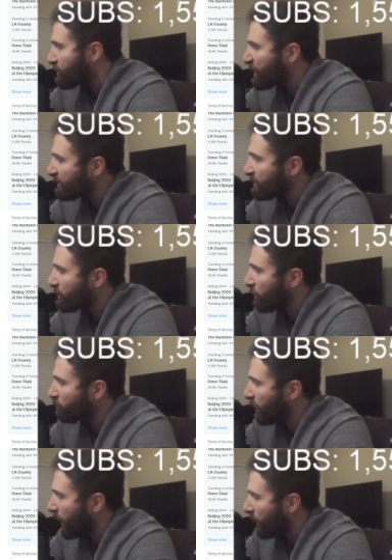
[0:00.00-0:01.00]
This is their
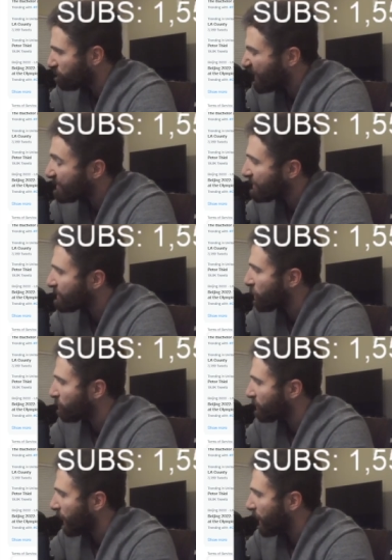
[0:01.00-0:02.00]
plan. This is
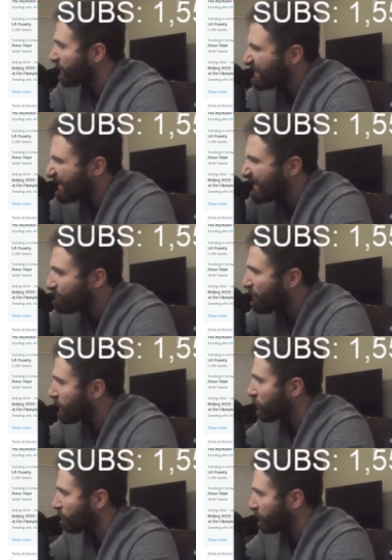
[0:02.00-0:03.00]
their plan. This has
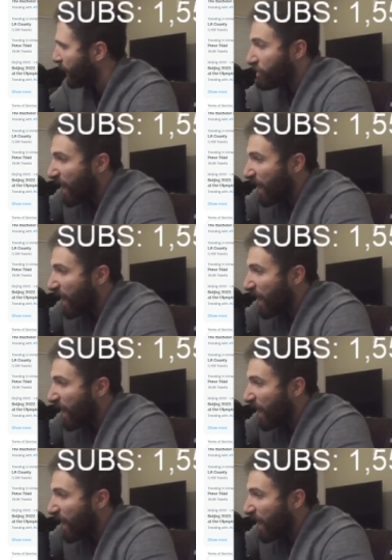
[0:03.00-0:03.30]
been their plan.